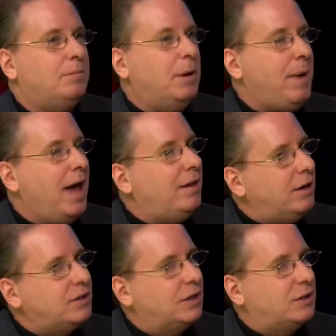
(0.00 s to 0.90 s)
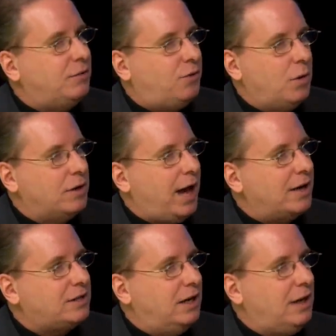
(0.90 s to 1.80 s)
But, man, they're 6-4 the
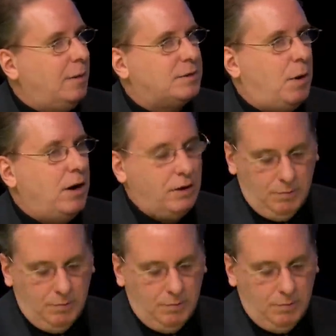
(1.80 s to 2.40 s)
last 10 games, Marco.